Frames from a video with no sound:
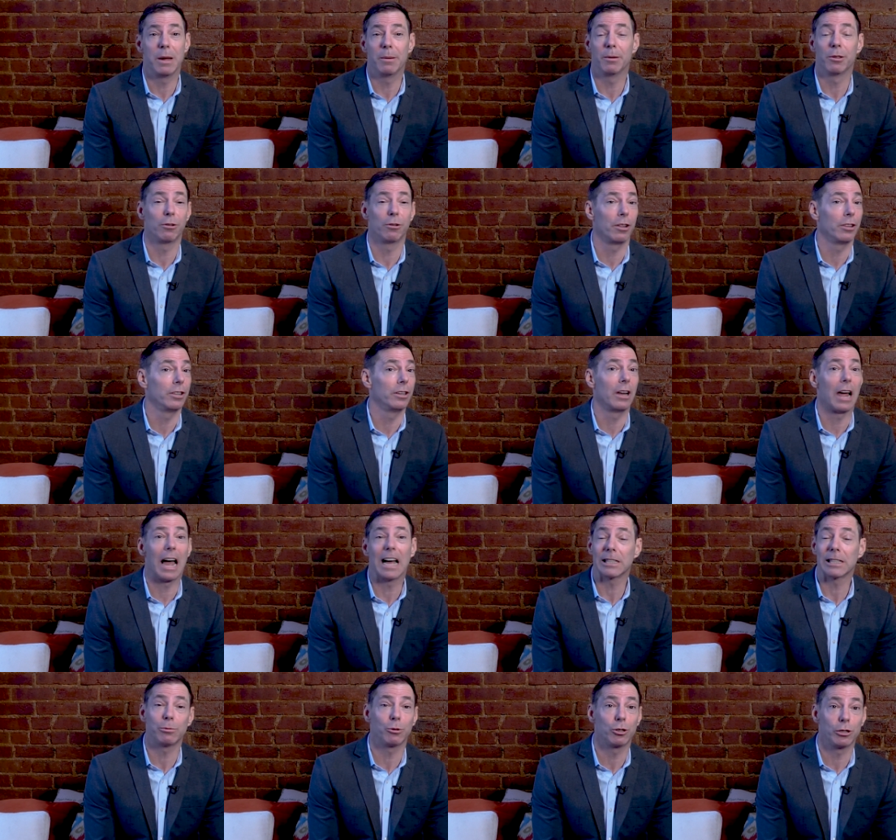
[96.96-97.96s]
maybe they're on the
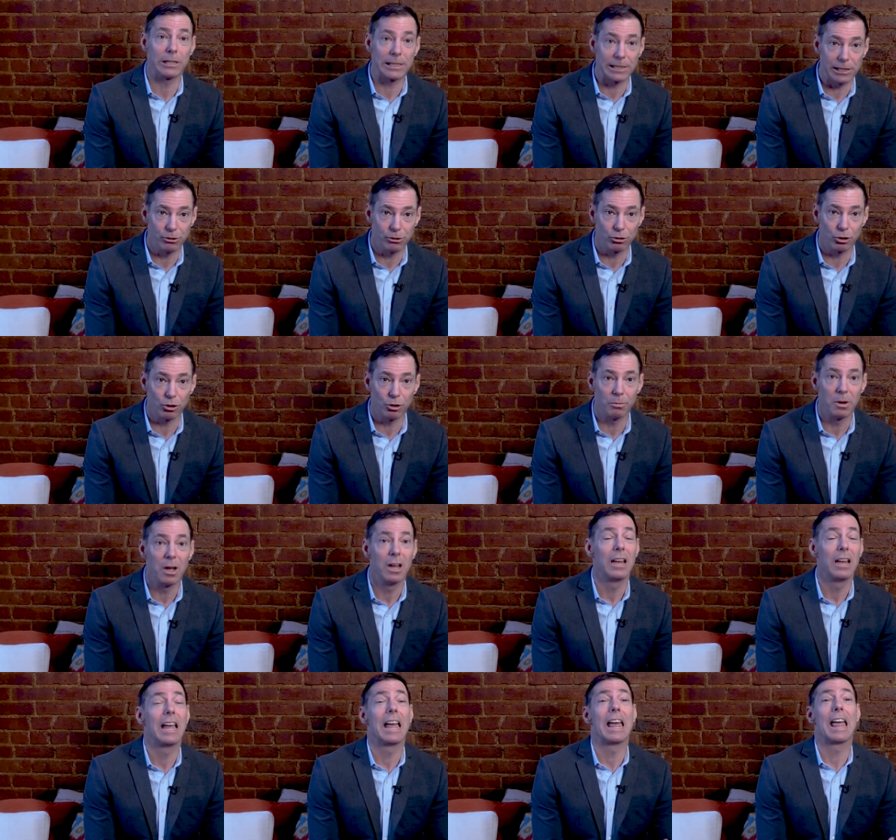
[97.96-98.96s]
Asperger's syndrome,
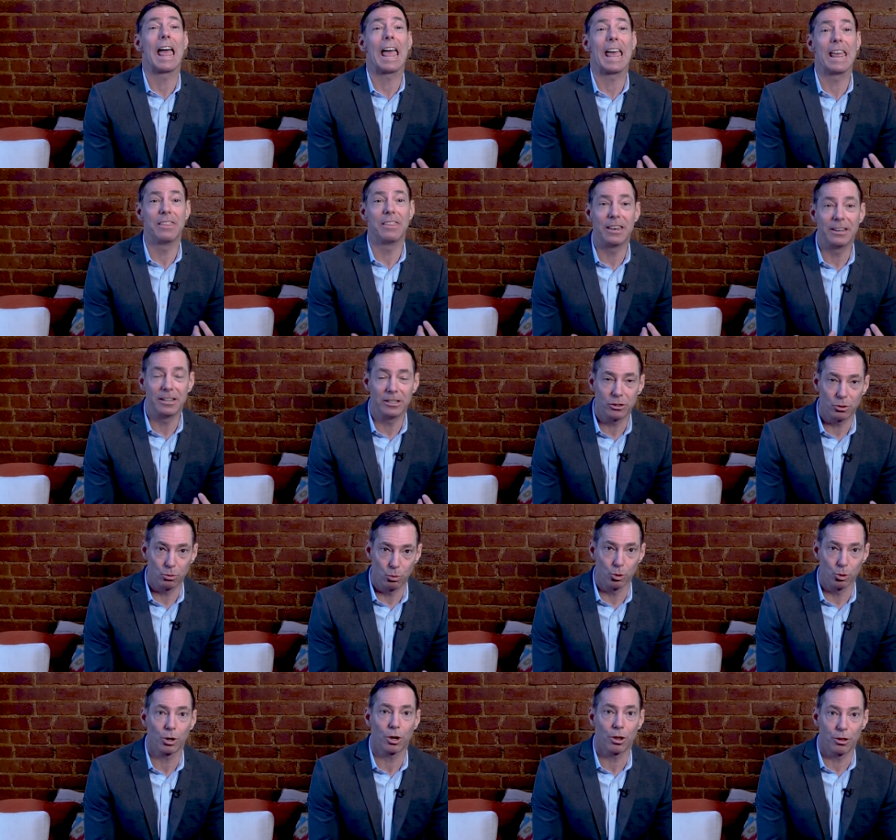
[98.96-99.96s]
and they need to
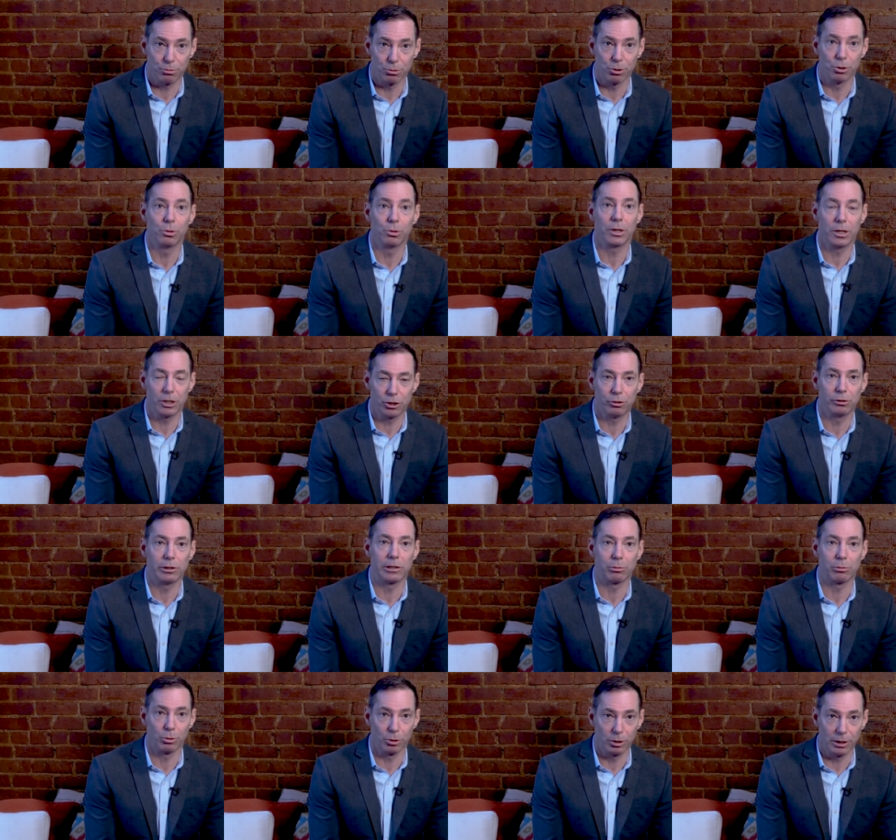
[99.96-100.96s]
work through
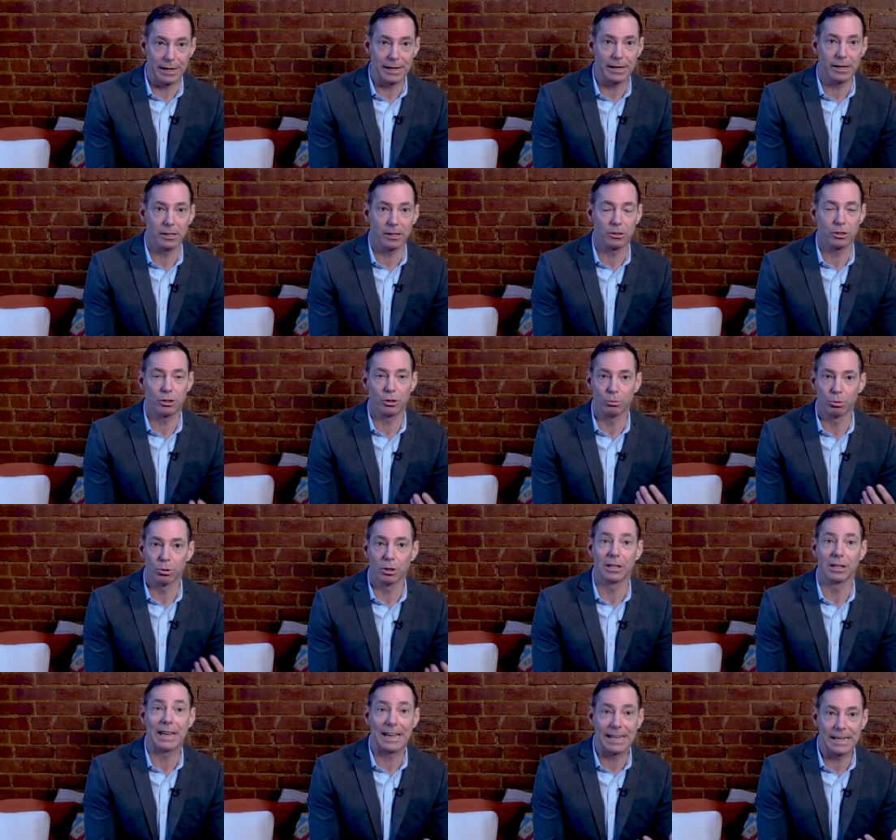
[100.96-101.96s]
issues relating to
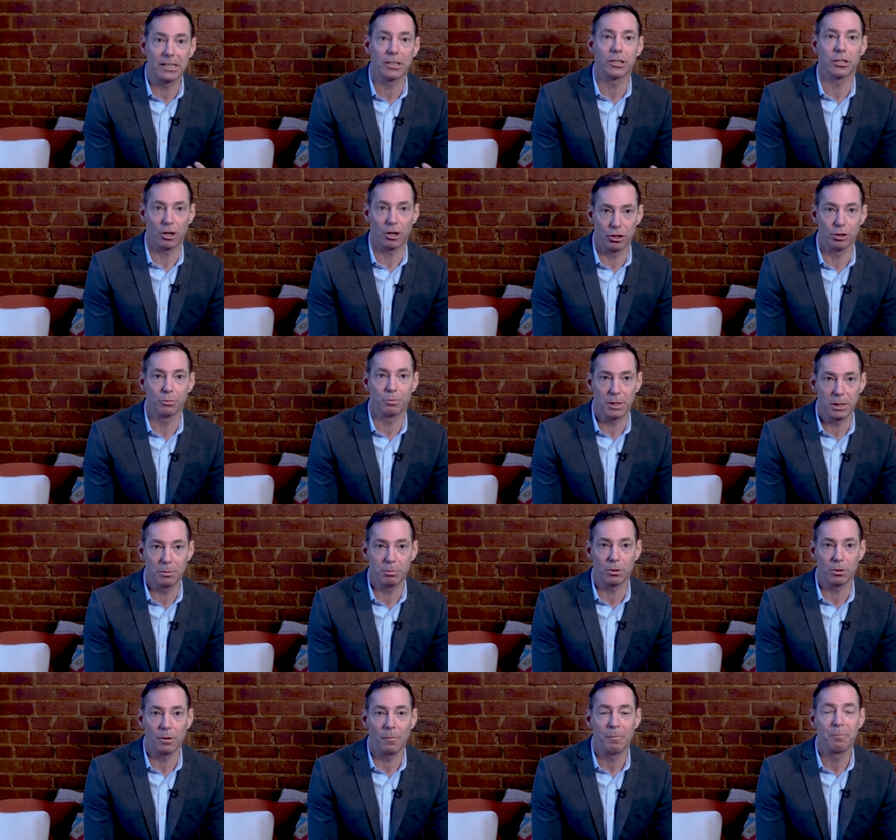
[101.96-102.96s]
relating to other
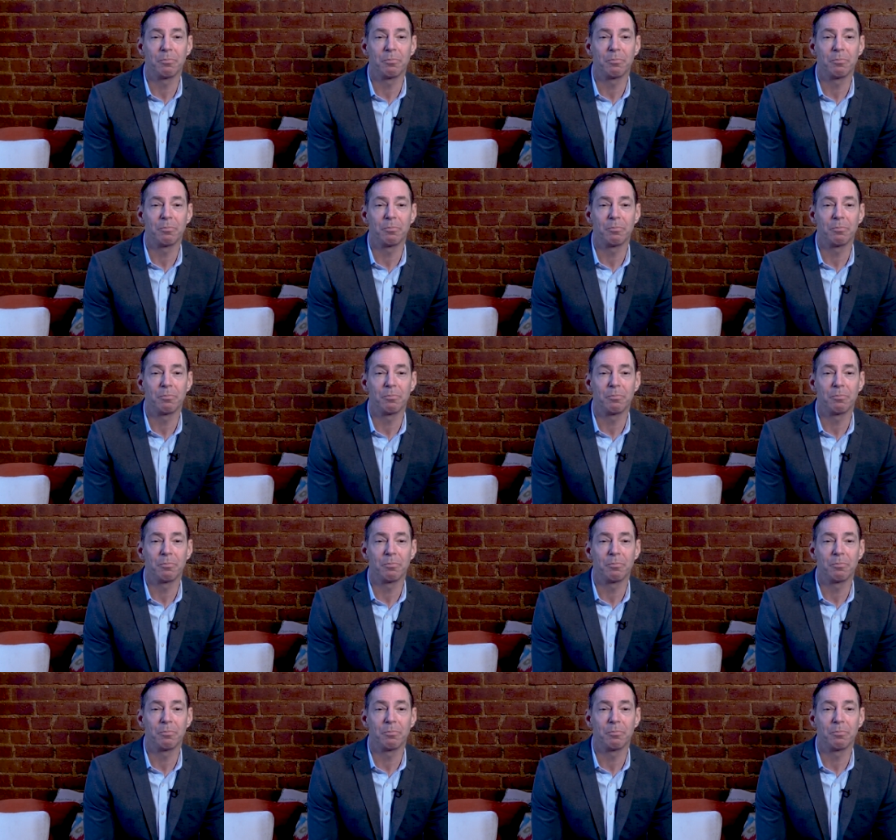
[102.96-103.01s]
people.